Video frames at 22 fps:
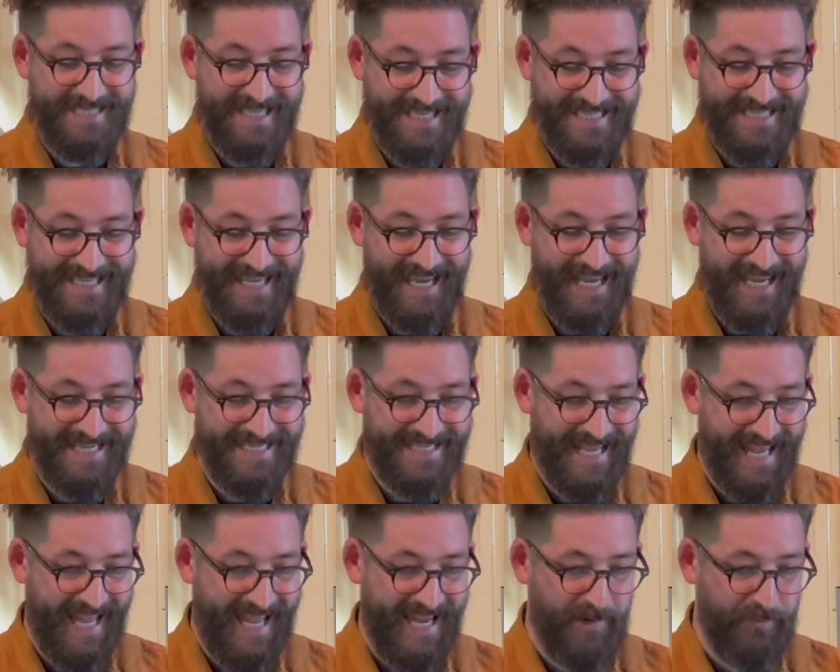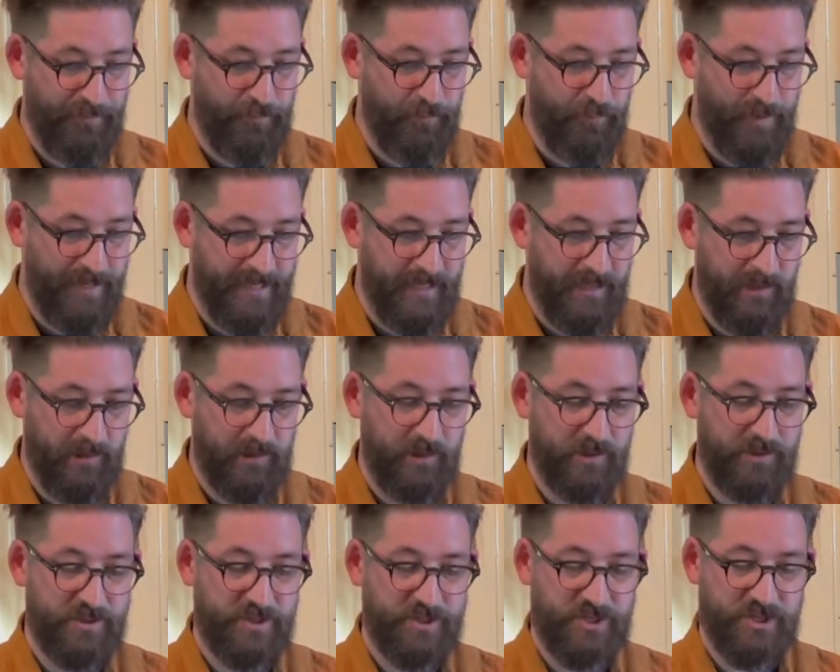this is a
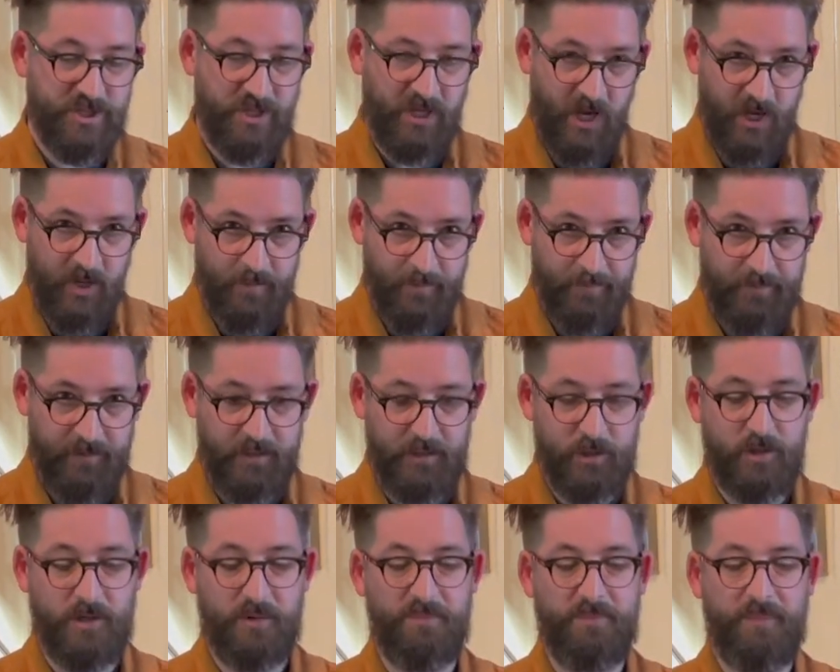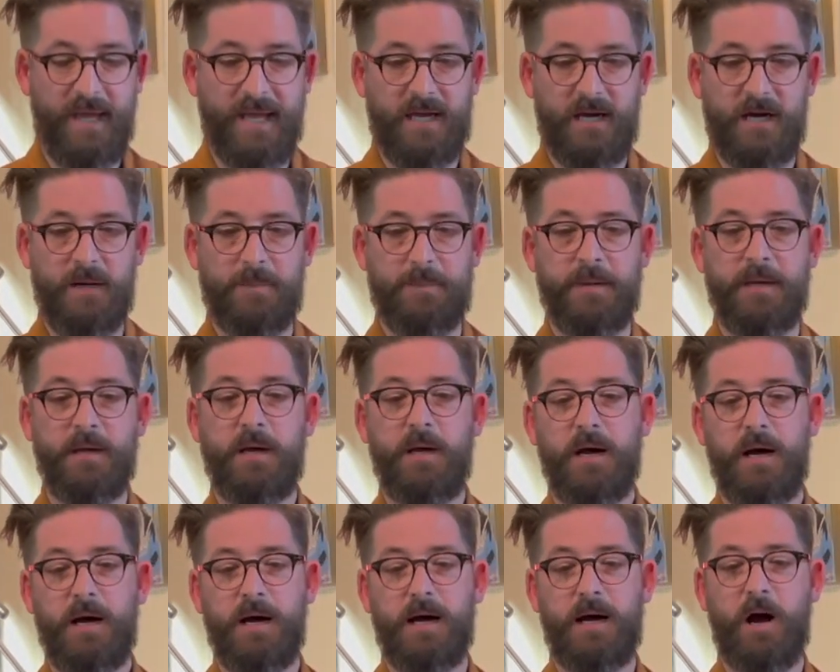real scope that you can pick up
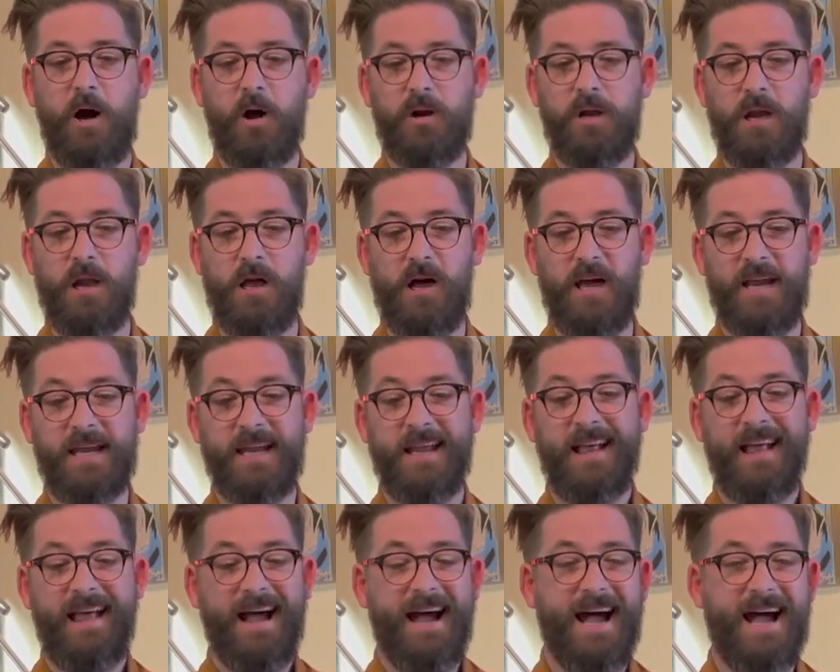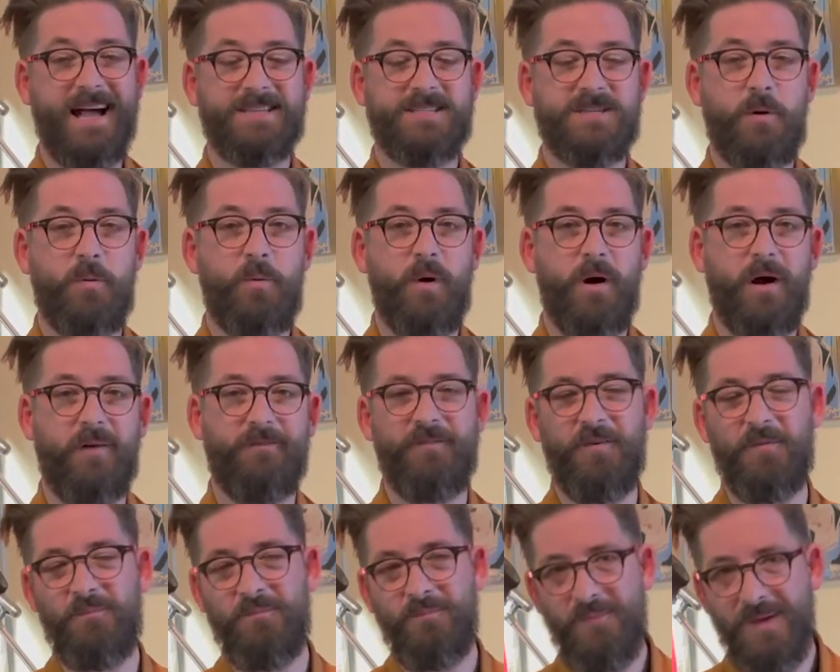online. So
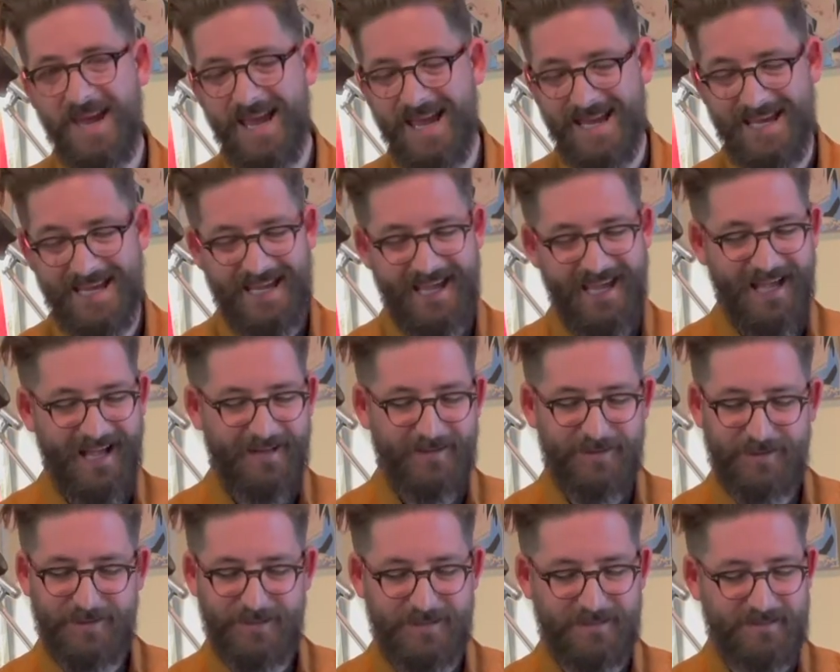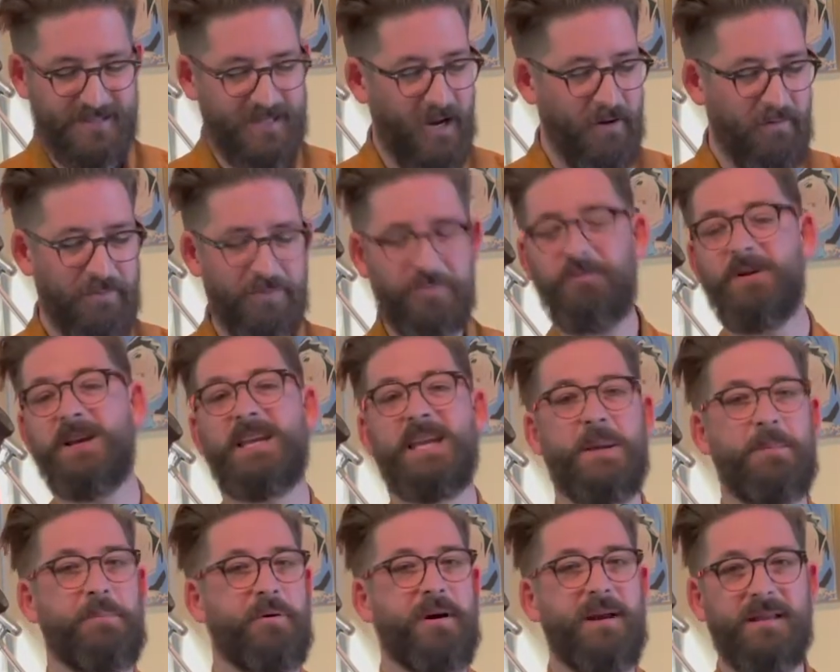for me, don't
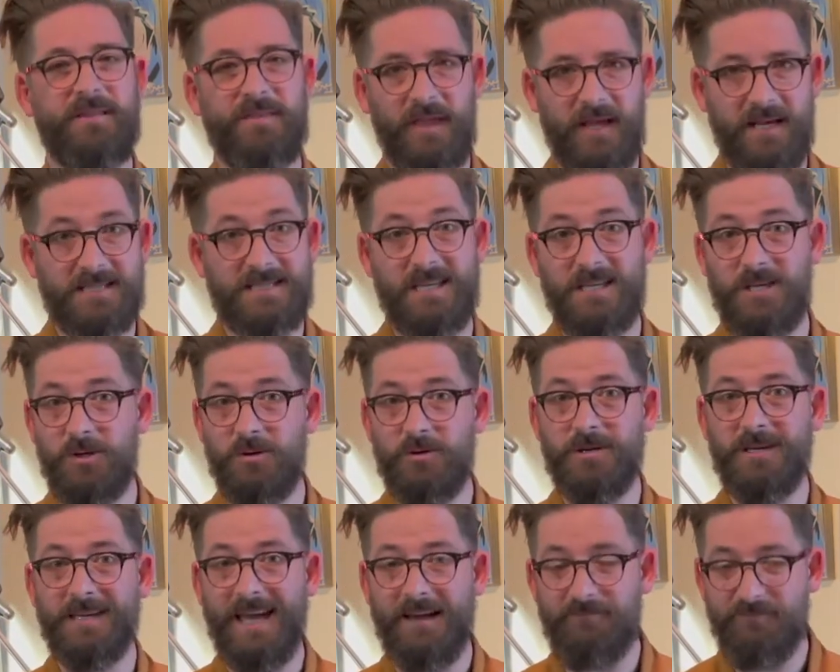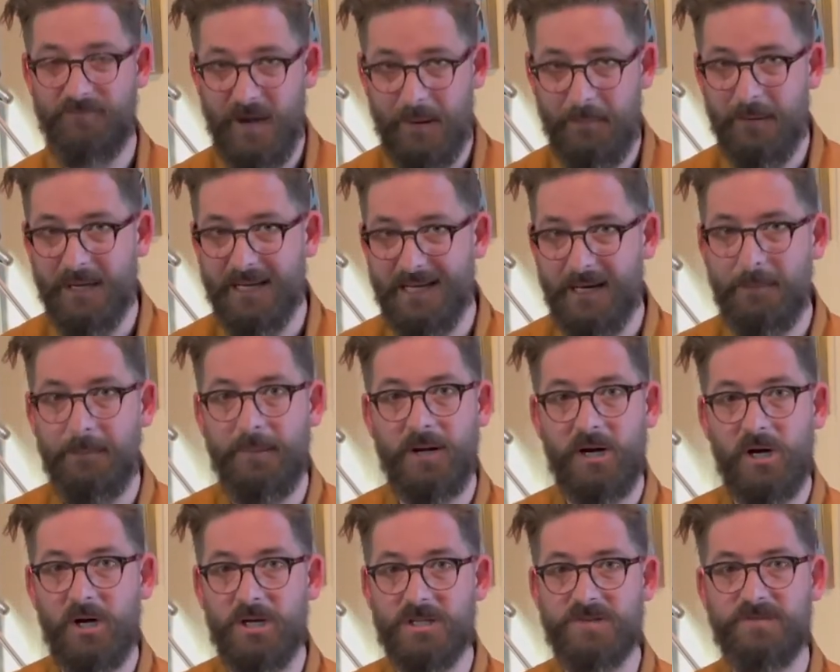3D print things that you can get replica
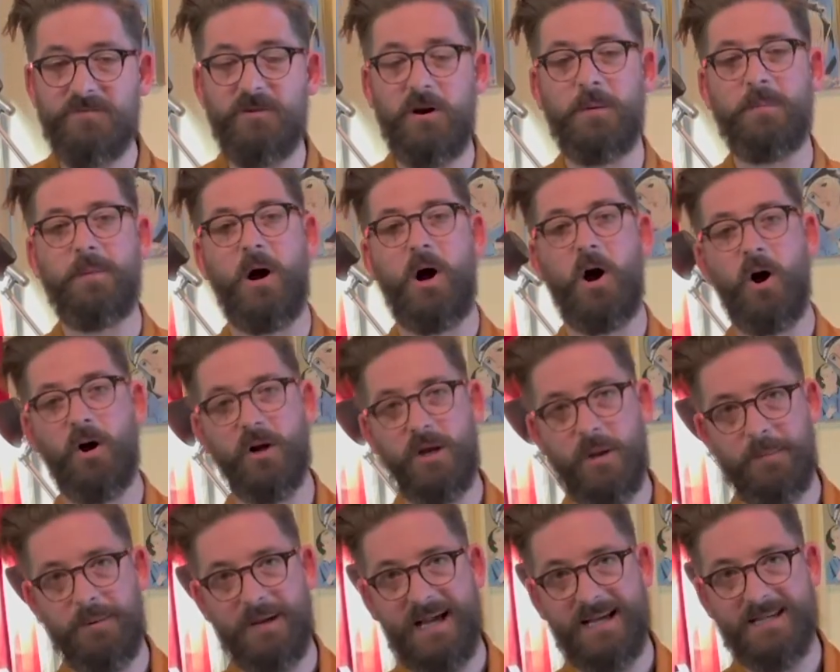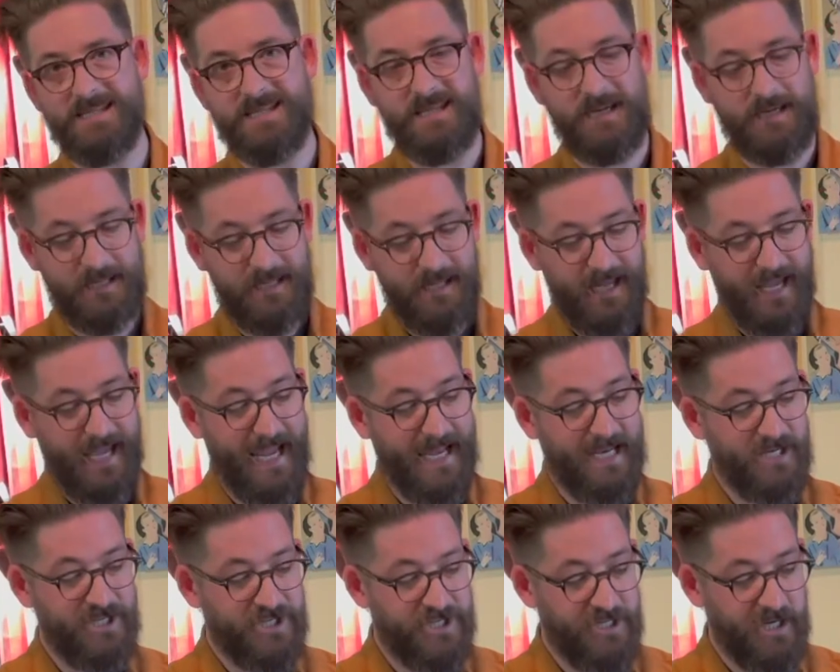parts from on a blaster.
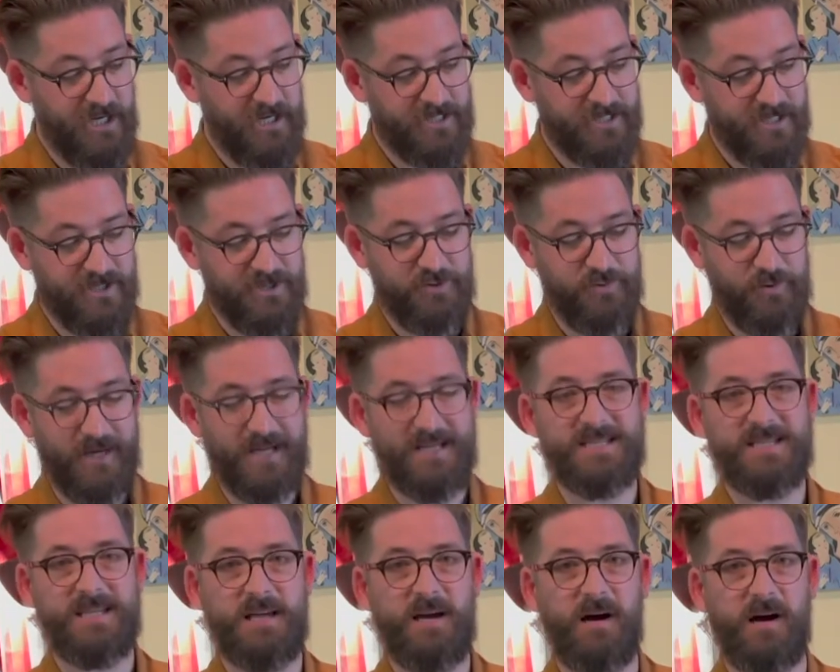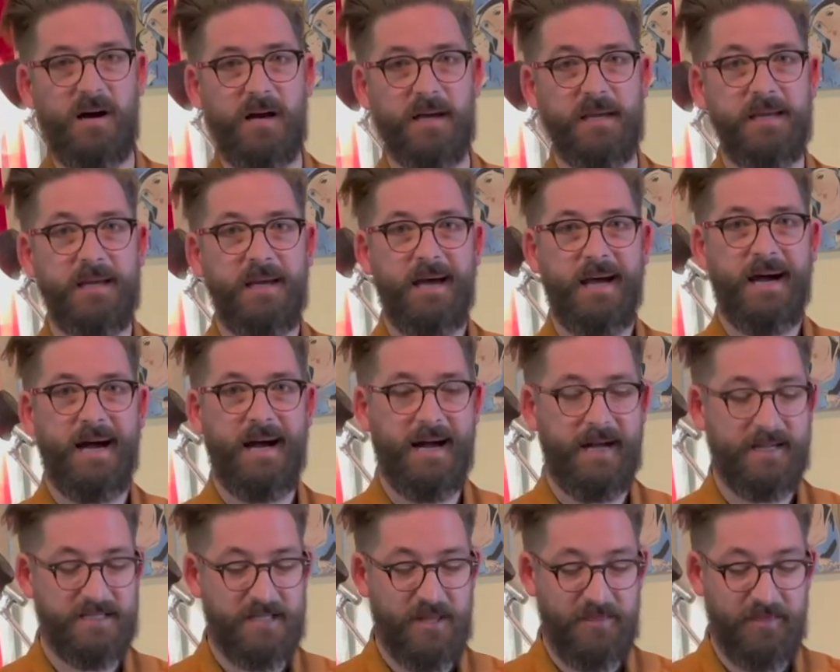It just tricks the eye
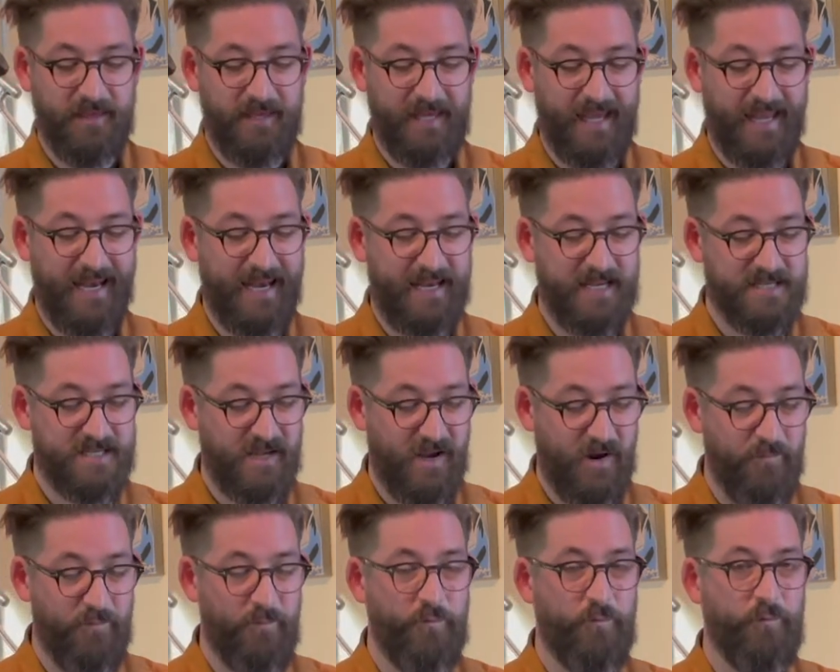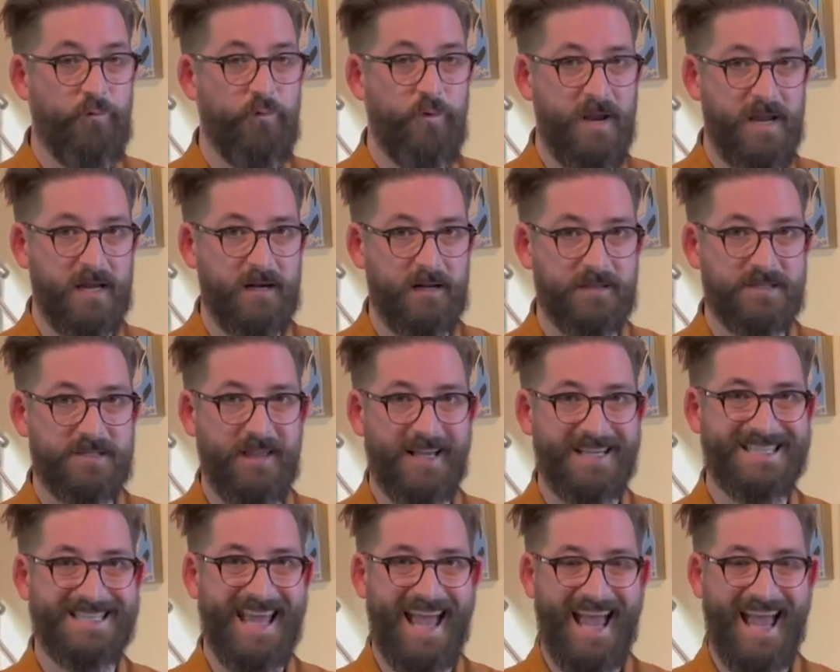to think it is real. So that's the